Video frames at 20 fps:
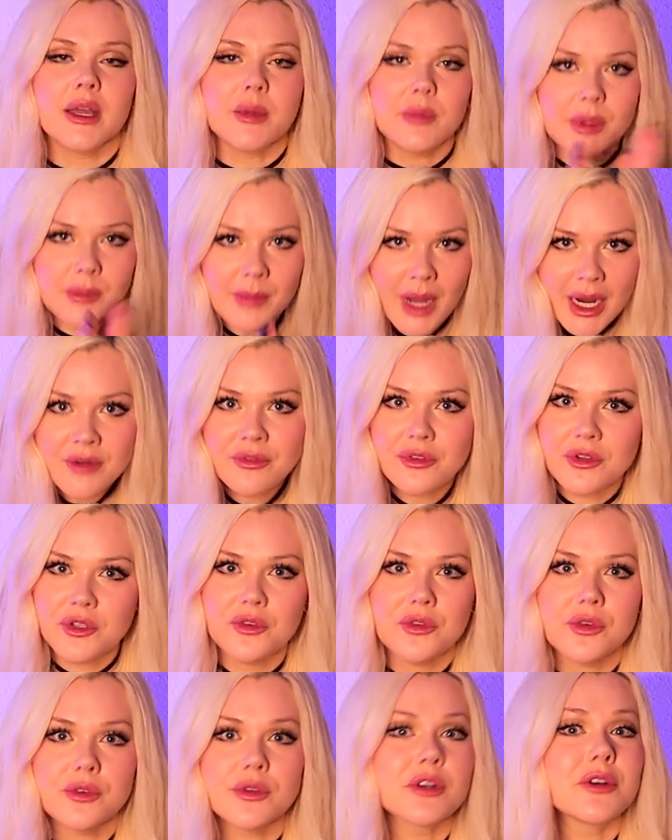And be mindful
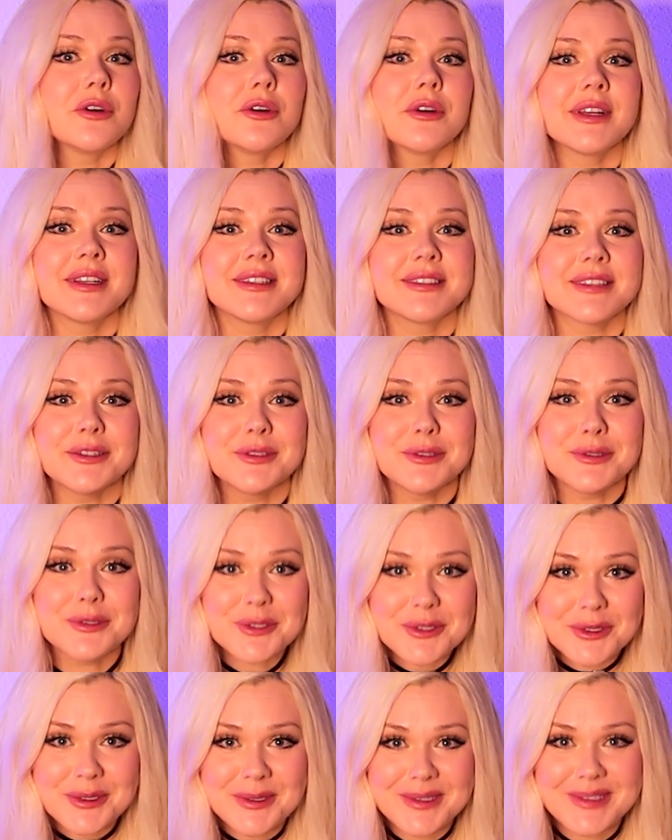of the recordings that you
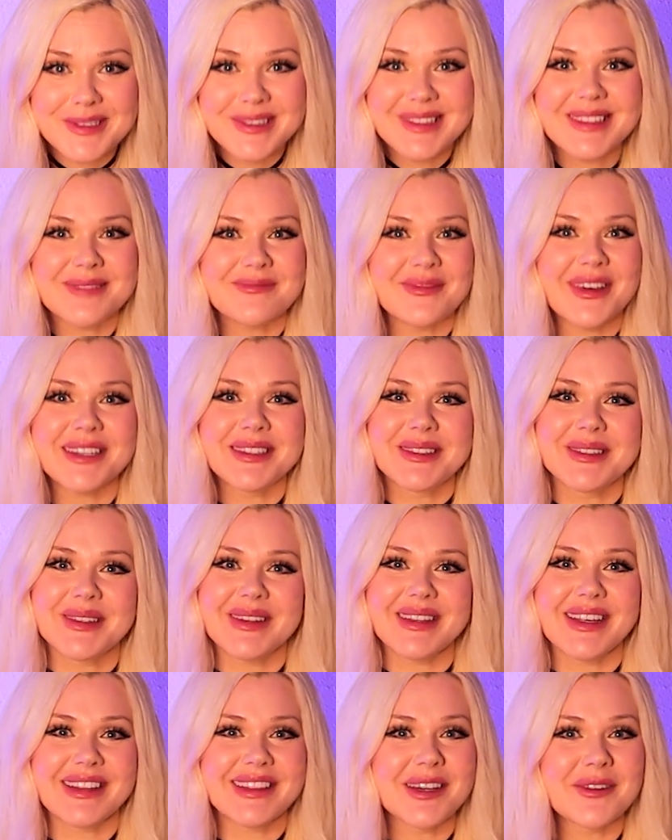choose, make
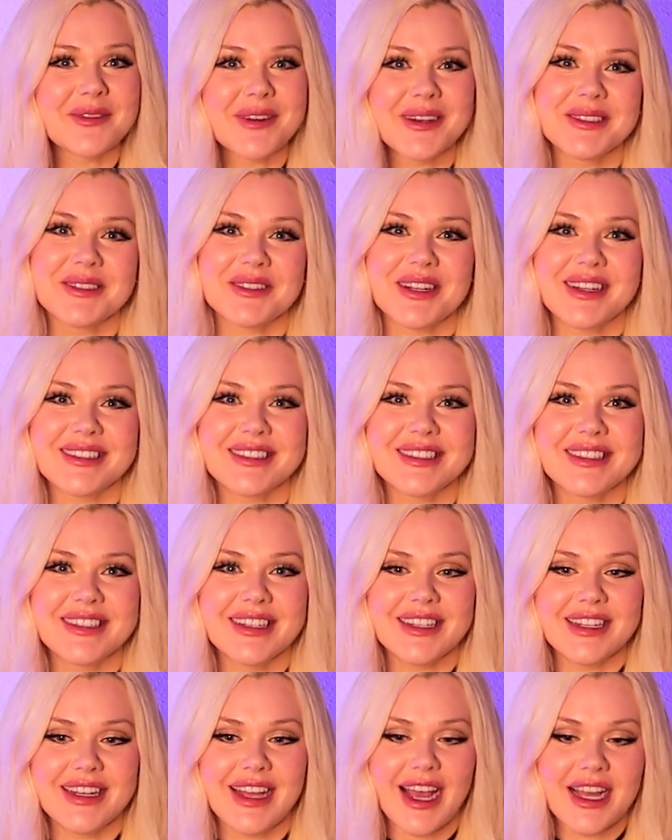sure that they're well
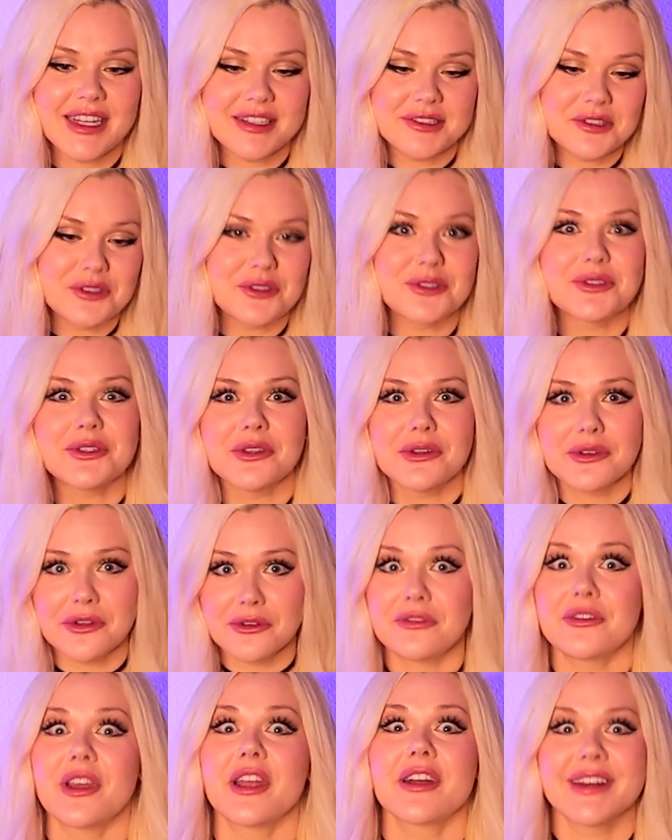trusted, and use a lot
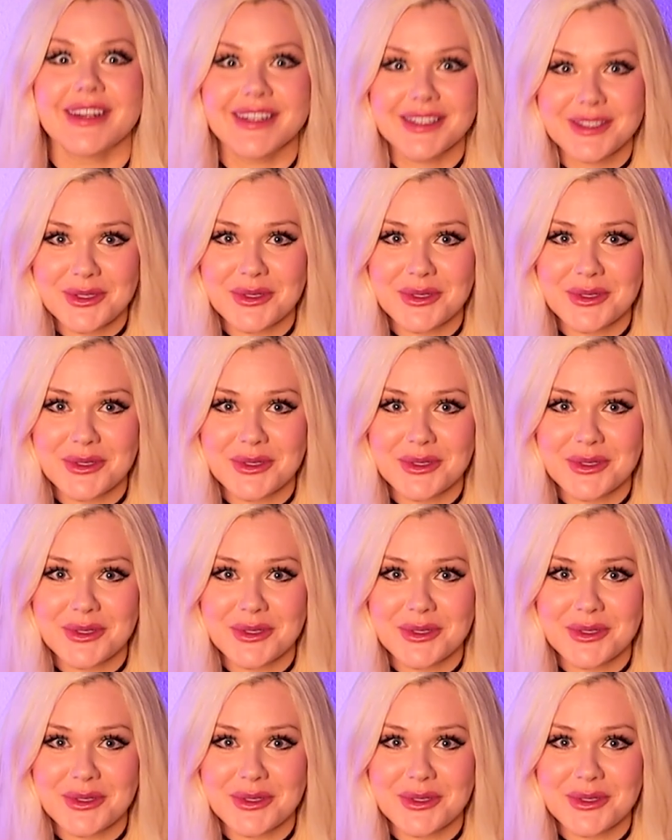of varied